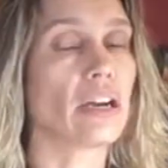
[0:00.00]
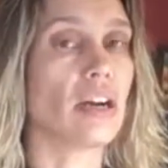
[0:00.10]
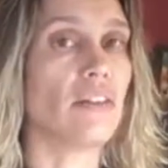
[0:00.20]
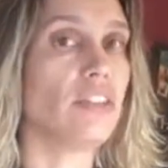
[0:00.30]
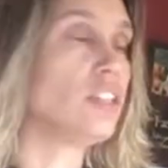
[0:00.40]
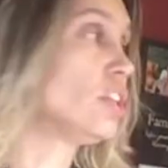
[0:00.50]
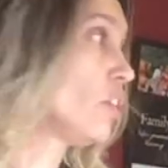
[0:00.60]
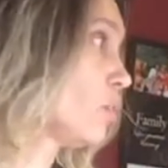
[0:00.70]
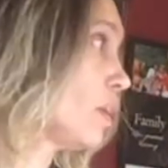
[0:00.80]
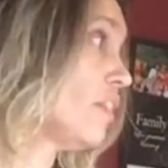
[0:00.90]
our oven to
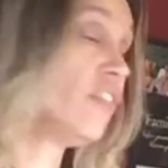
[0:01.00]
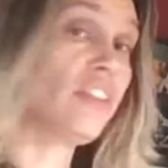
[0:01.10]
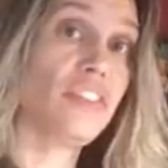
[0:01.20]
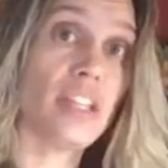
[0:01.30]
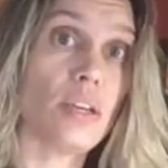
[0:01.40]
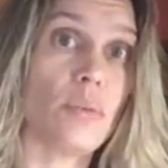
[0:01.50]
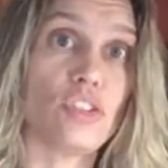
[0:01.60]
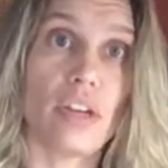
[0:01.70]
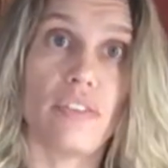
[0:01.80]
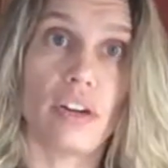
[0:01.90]
350,
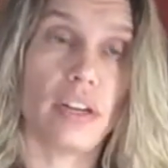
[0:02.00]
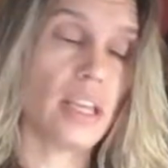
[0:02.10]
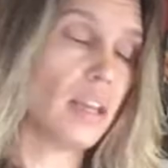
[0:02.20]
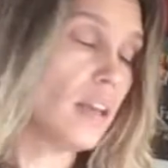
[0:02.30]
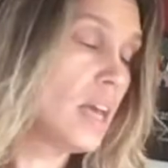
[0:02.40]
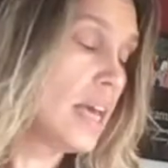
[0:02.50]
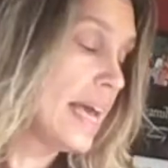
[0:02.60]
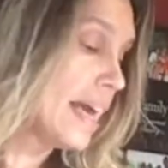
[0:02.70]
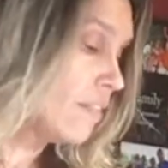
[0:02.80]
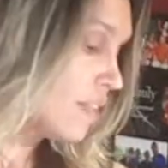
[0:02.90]
which I've already
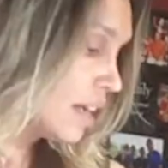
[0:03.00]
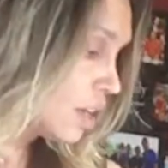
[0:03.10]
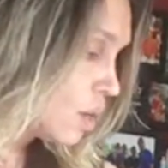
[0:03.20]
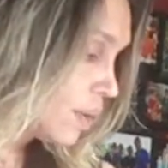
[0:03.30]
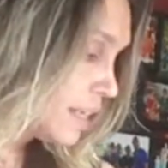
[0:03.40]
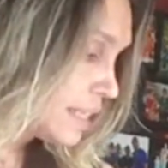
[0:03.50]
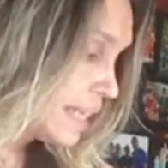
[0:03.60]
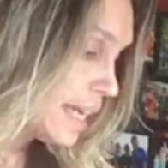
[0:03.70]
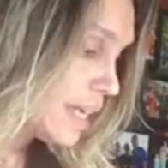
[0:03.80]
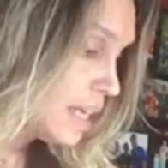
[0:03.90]
have that going
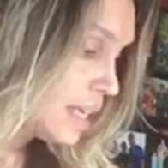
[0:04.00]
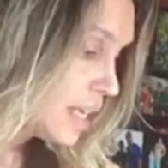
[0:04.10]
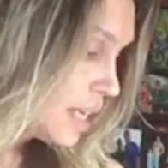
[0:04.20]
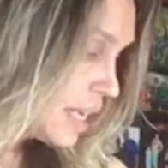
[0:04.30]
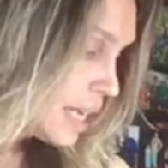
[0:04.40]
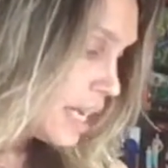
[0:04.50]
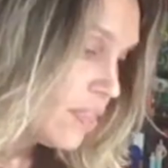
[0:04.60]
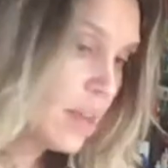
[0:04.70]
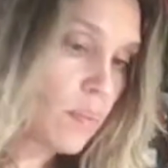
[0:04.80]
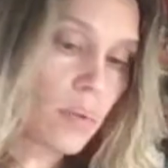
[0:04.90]
today.
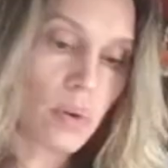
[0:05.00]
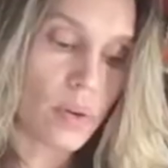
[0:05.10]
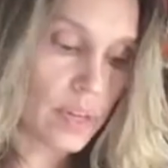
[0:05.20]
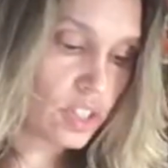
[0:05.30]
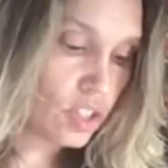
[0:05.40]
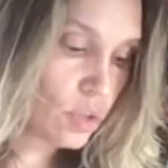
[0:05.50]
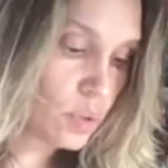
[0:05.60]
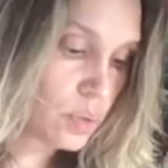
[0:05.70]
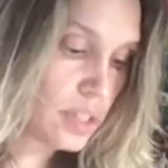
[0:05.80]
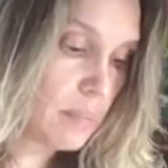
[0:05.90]
And then what we're going to do
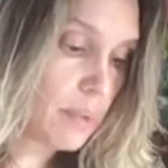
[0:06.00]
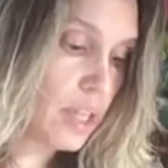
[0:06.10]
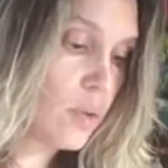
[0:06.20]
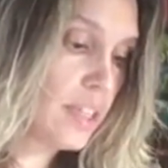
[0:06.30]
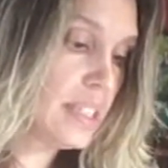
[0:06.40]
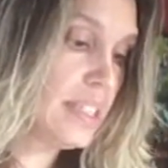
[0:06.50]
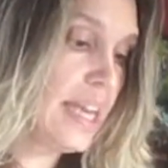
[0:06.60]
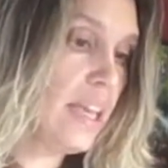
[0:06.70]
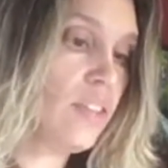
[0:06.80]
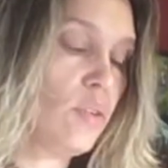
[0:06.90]
is we're simply going to
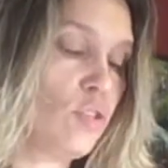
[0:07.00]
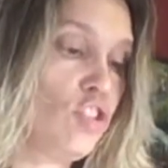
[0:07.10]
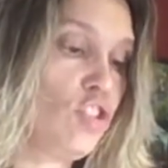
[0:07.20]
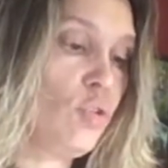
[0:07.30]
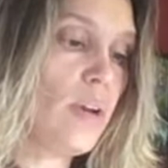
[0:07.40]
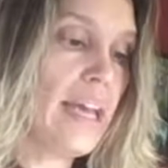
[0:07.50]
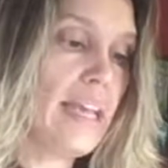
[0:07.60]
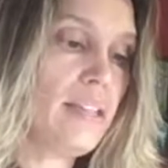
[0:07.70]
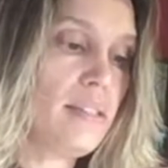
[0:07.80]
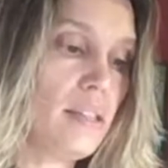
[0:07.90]
take those 2
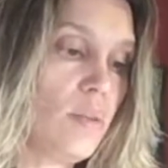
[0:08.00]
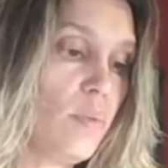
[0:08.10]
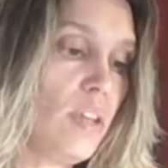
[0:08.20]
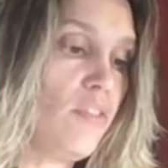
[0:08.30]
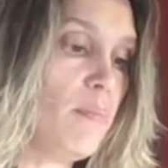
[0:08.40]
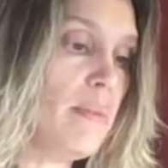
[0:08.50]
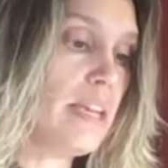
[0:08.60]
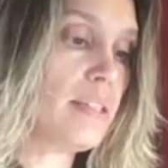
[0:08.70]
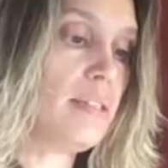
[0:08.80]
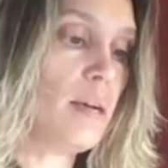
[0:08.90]
eggs that we've
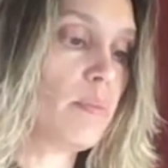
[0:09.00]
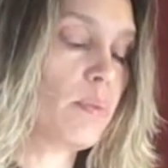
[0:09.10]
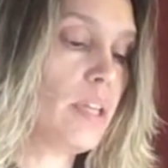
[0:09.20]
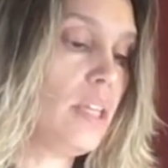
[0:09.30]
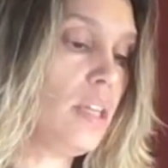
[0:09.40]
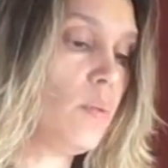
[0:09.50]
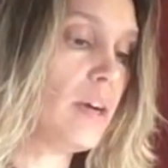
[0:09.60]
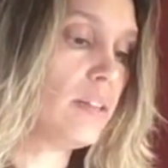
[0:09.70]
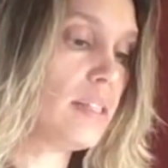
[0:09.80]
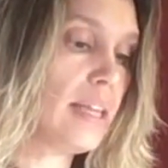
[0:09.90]
mixed up really
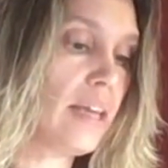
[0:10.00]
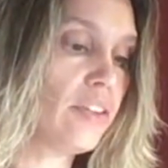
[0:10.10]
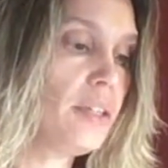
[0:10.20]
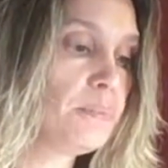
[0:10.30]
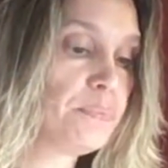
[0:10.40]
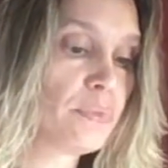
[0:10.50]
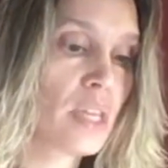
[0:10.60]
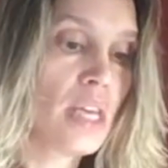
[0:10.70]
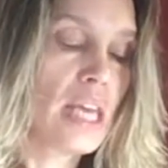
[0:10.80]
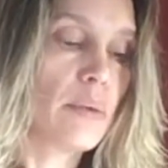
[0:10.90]
well together,
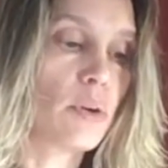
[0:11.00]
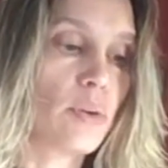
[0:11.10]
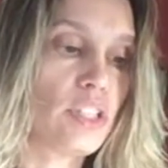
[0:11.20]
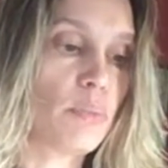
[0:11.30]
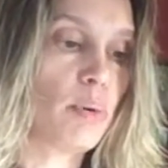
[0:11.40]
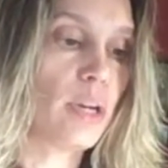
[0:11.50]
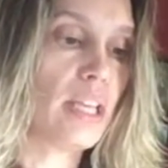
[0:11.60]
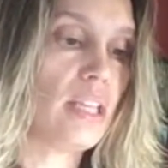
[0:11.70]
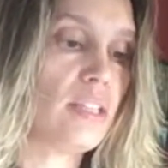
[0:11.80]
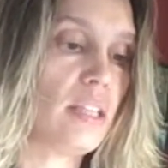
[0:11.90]
and we're going to put
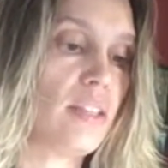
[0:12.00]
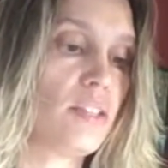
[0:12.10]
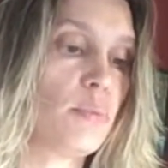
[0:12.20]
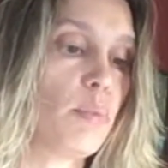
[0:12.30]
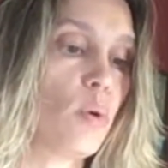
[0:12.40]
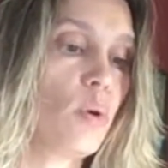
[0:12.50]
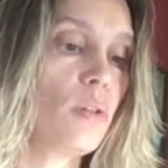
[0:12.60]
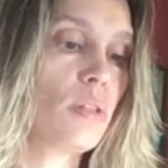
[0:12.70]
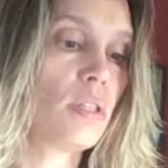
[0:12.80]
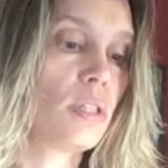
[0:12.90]
it into this
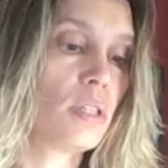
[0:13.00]
bowl.